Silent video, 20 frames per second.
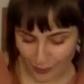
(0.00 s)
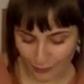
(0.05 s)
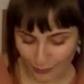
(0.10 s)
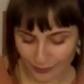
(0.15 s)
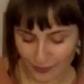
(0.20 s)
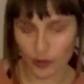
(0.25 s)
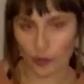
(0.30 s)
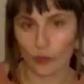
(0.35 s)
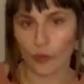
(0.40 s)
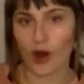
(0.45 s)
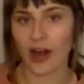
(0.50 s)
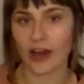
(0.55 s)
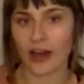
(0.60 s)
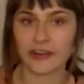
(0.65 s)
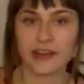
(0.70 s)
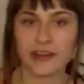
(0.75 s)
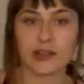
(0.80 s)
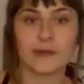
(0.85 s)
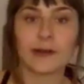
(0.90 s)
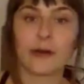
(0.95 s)
over the
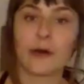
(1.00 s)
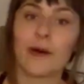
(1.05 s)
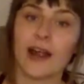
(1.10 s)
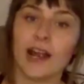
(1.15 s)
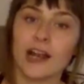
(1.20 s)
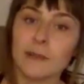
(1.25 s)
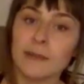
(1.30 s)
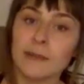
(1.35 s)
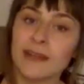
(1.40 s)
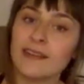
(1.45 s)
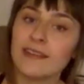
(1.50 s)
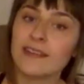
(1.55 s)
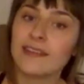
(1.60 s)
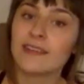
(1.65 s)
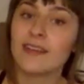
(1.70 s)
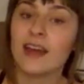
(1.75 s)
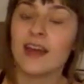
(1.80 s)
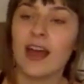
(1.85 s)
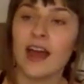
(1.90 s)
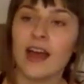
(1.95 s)
watering requirements,
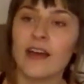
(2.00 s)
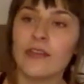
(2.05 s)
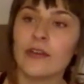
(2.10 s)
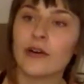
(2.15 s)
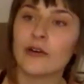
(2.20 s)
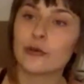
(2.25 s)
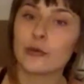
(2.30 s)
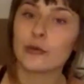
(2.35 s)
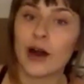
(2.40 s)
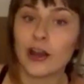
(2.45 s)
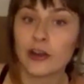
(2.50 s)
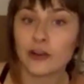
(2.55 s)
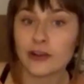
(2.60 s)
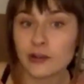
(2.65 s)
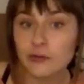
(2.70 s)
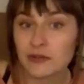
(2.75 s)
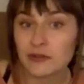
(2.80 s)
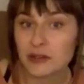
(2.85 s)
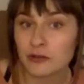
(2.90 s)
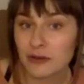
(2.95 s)
and those
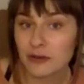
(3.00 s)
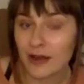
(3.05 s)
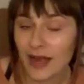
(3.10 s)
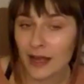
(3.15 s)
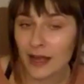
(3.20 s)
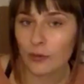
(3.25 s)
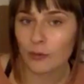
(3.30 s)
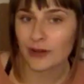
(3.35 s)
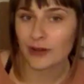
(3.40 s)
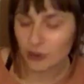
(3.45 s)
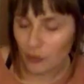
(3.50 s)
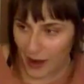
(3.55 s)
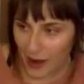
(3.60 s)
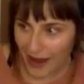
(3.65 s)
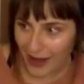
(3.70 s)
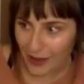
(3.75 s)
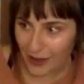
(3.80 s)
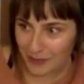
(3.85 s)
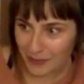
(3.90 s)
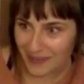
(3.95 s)
watering
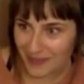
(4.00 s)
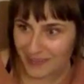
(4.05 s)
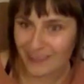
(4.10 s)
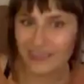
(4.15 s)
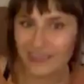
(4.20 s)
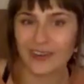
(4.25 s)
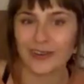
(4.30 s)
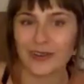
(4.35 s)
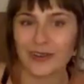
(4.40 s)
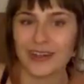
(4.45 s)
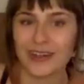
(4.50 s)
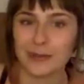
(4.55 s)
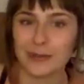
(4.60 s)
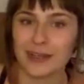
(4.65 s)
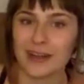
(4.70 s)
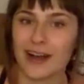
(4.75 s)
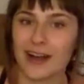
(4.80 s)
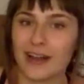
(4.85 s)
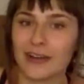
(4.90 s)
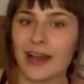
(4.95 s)
requirements are going to be
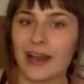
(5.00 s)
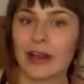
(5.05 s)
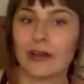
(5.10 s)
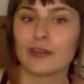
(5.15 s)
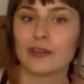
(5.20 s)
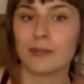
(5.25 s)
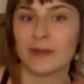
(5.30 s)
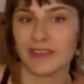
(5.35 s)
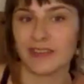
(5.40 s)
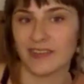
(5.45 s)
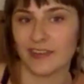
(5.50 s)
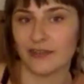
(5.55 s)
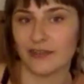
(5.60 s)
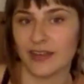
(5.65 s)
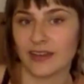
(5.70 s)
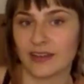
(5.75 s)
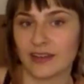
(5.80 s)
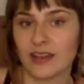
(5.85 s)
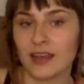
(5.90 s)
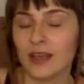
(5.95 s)
Colorado specific.
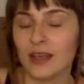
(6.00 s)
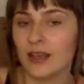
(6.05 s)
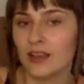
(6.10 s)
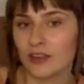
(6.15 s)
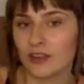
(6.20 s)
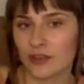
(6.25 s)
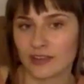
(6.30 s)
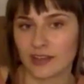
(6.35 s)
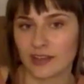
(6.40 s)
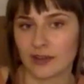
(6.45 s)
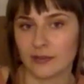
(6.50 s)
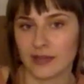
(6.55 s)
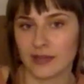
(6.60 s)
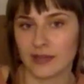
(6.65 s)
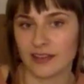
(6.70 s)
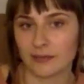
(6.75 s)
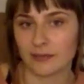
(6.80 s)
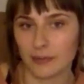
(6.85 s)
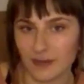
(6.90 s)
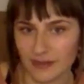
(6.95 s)
So it's going to be
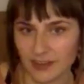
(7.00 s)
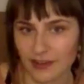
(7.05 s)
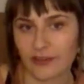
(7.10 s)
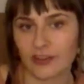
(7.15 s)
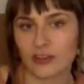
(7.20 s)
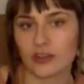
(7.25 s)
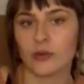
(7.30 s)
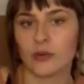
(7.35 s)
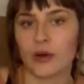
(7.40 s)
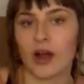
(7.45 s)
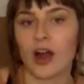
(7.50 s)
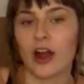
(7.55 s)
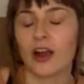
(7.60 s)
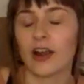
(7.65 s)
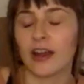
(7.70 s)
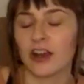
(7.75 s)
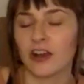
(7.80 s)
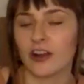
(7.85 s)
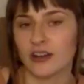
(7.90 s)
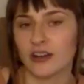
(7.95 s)
specific to our
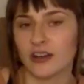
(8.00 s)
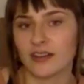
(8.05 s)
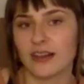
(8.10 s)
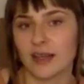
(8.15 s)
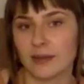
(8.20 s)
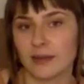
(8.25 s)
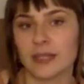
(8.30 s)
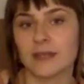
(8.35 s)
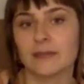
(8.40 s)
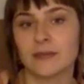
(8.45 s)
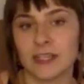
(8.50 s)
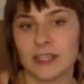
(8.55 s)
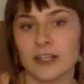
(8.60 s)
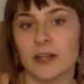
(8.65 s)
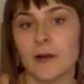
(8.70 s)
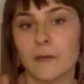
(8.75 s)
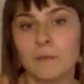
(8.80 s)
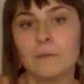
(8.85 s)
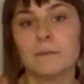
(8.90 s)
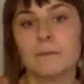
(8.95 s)
arid climate
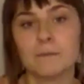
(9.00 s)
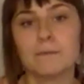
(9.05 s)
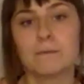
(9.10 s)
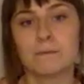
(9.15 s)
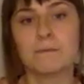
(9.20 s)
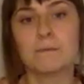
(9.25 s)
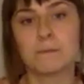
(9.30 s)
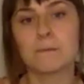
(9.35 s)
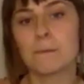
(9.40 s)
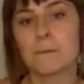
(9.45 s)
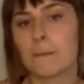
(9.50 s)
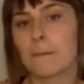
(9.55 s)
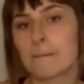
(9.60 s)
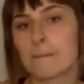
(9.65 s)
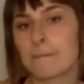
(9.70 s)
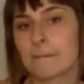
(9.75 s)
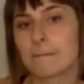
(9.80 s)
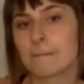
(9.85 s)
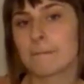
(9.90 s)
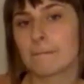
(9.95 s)
here.